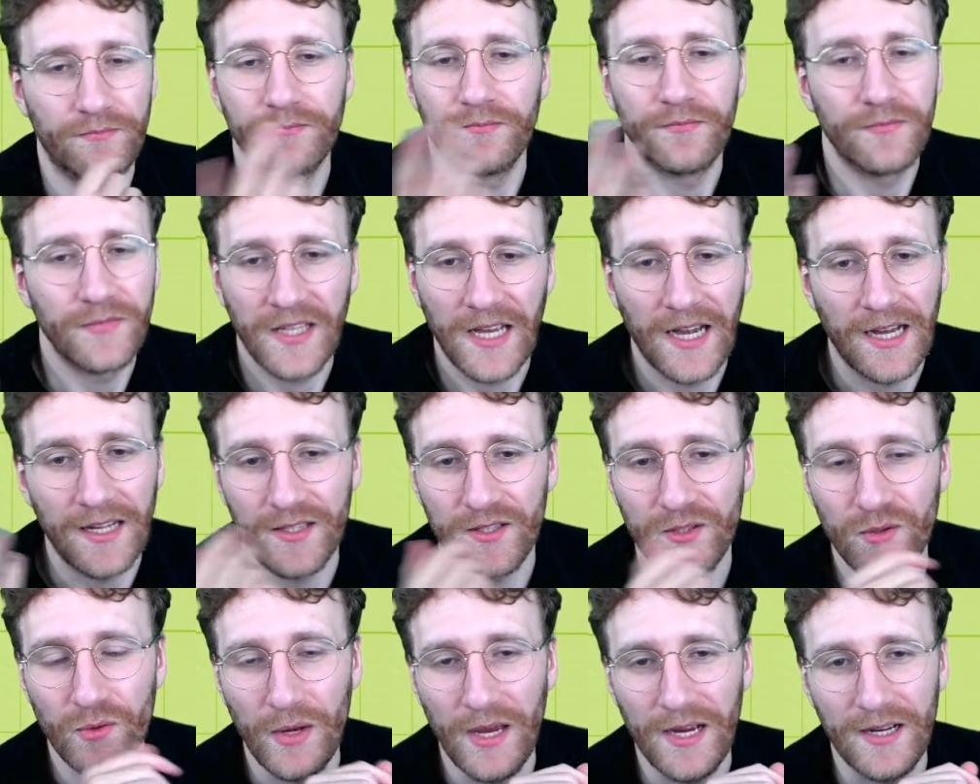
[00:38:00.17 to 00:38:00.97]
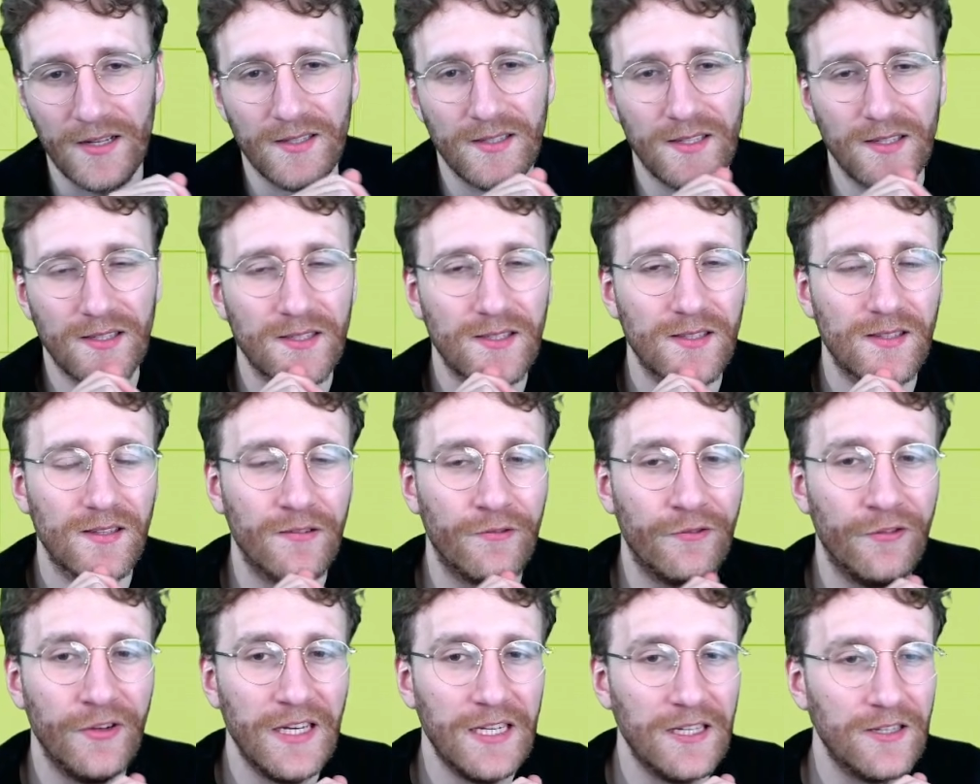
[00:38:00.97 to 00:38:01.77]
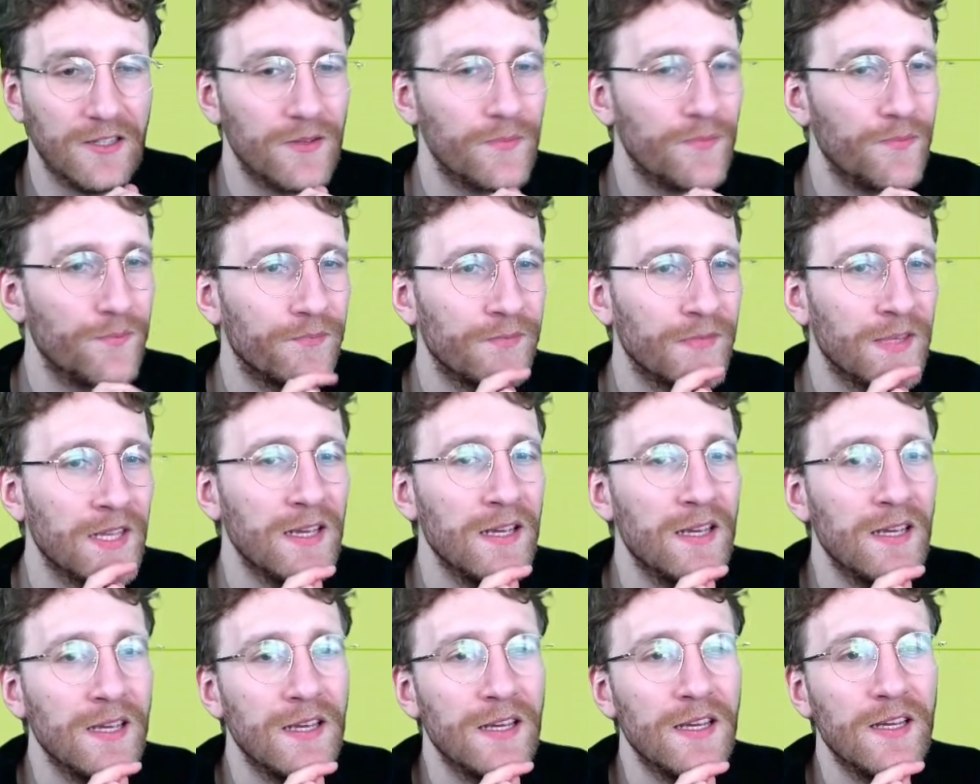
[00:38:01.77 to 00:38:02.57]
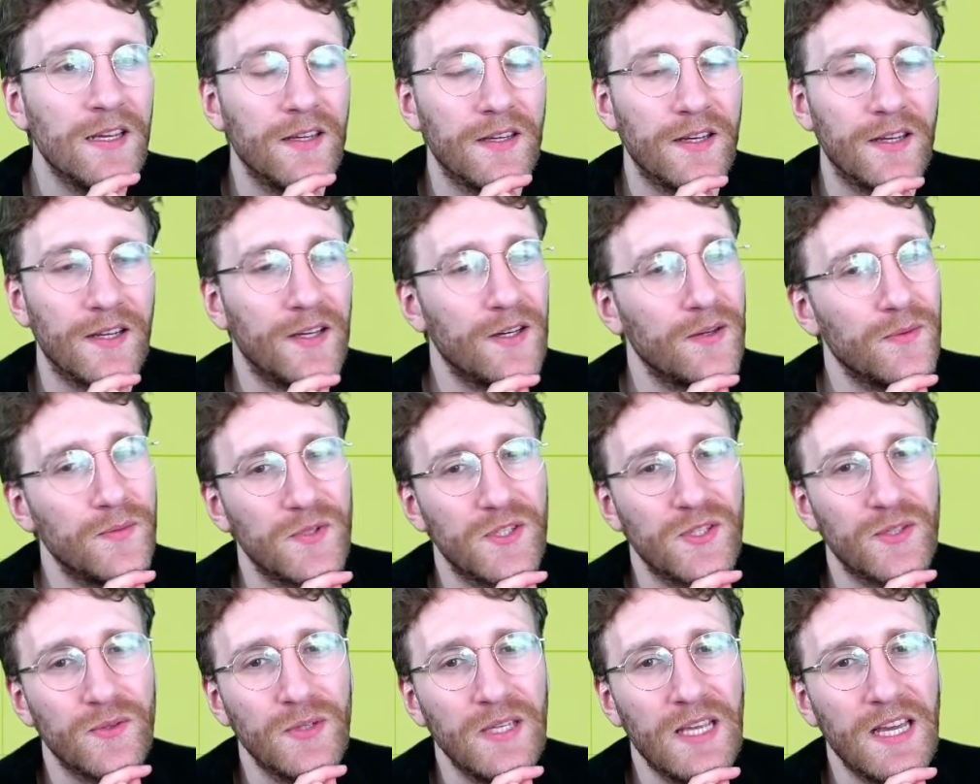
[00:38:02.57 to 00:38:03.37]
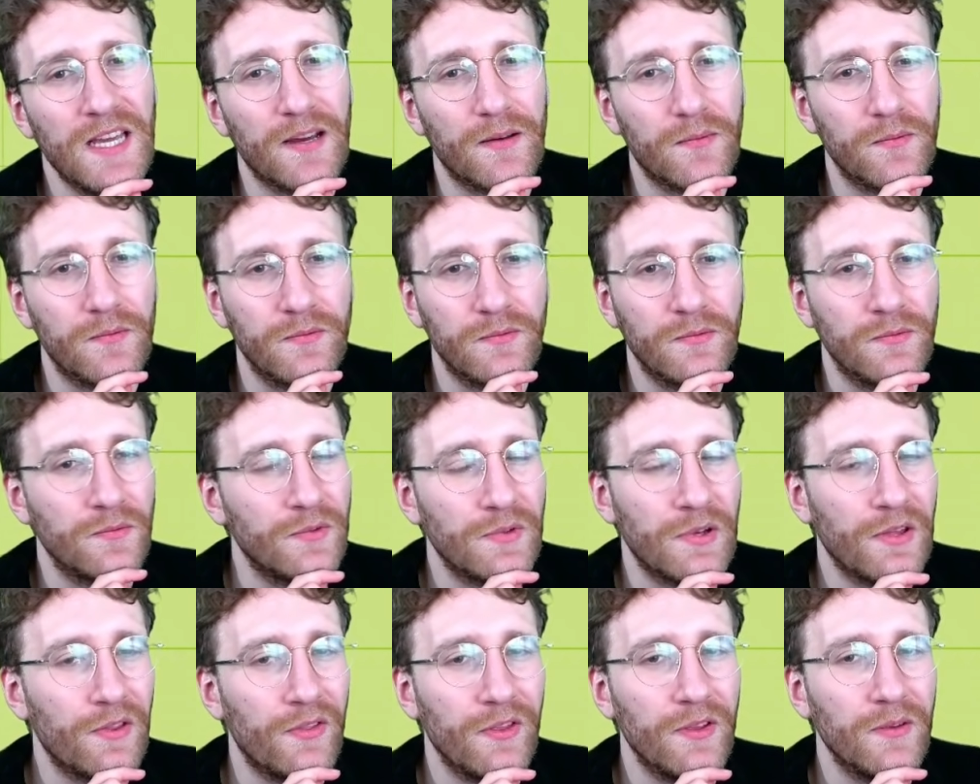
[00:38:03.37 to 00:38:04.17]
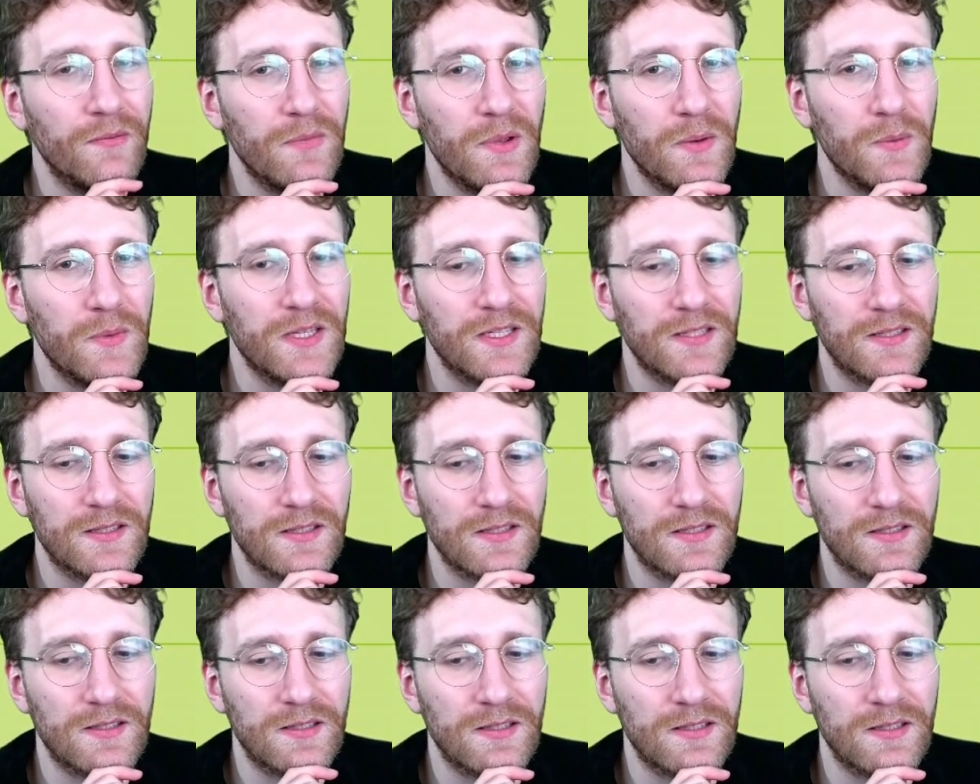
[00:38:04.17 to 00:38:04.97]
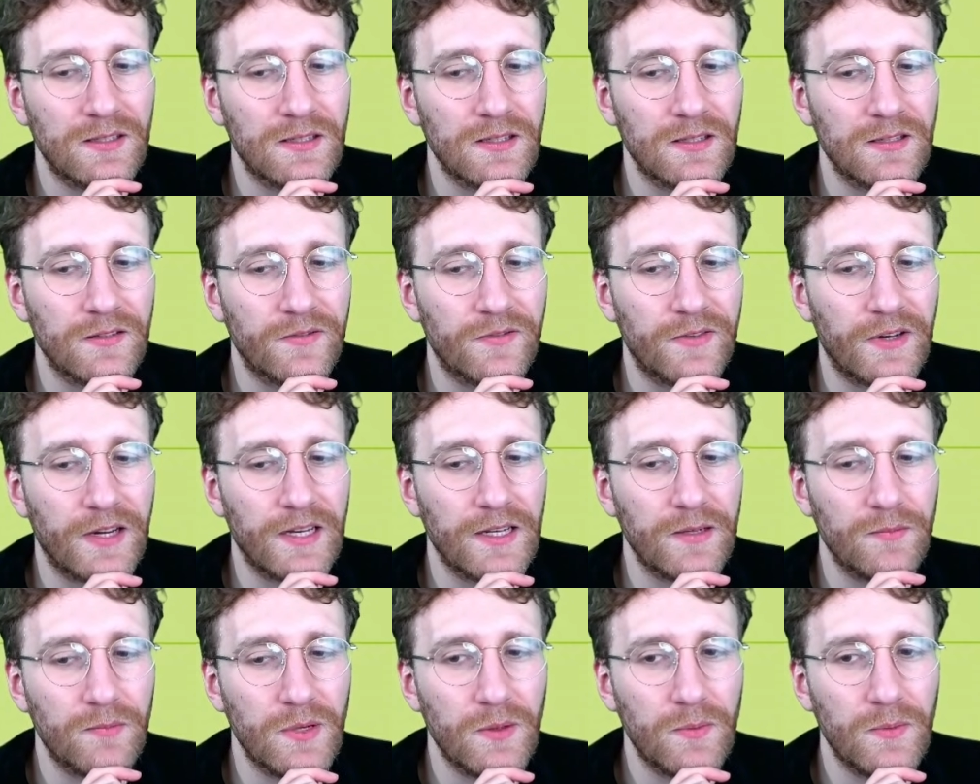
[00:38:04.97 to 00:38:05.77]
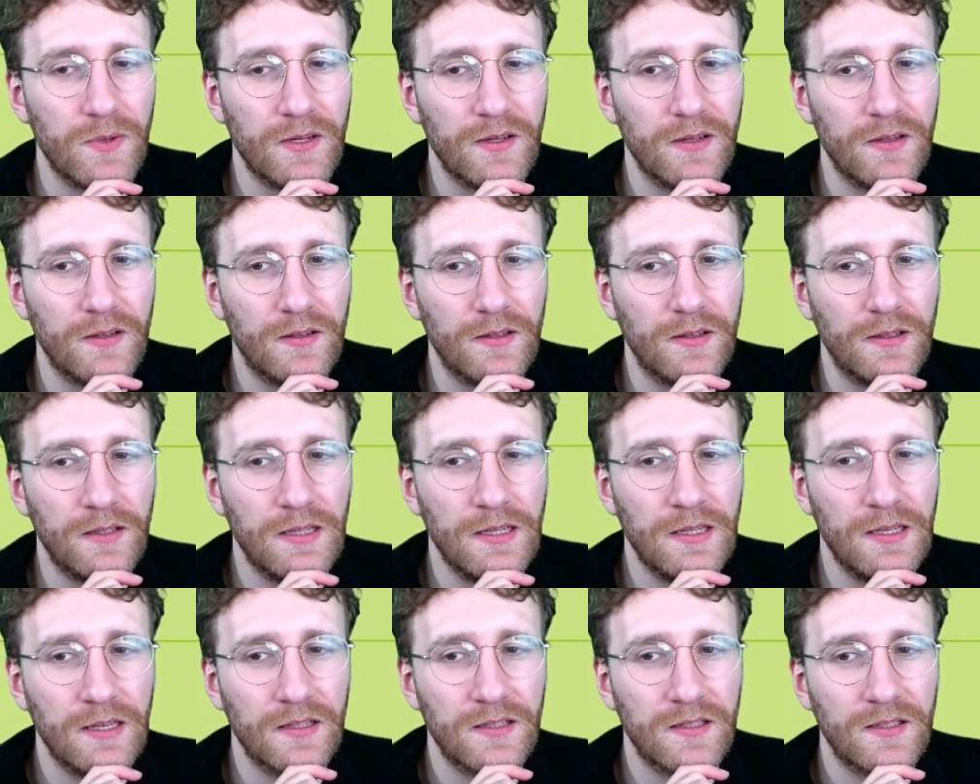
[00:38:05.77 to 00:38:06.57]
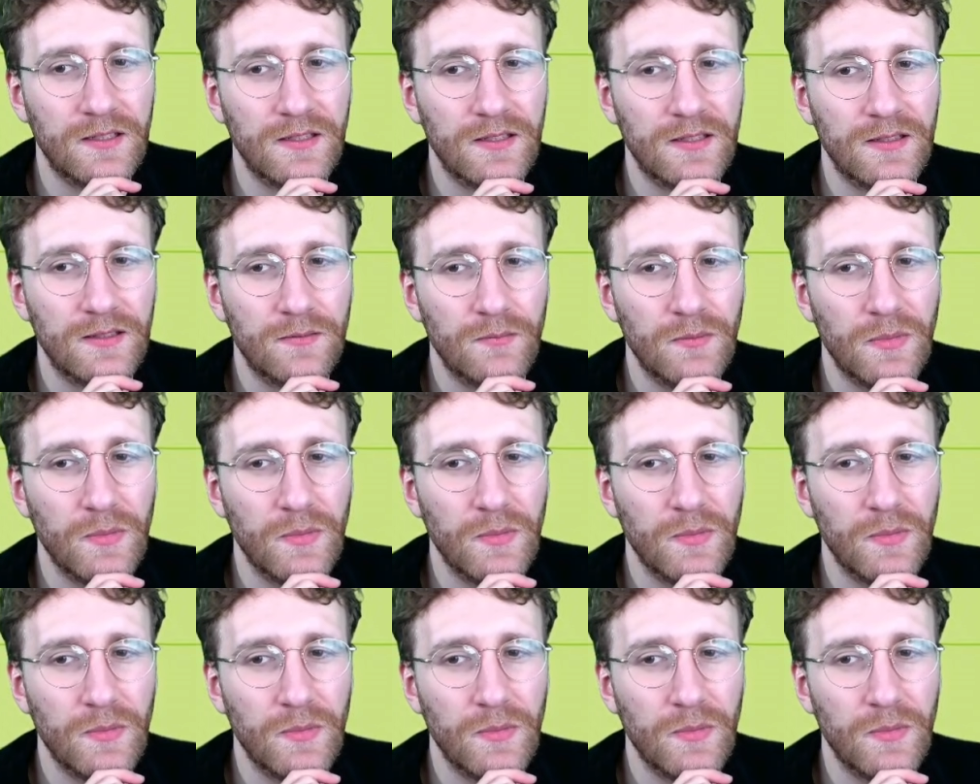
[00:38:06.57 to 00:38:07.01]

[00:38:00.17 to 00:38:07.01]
cards to access a fiend. So yeah, I think maybe this is fine. Maybe here it's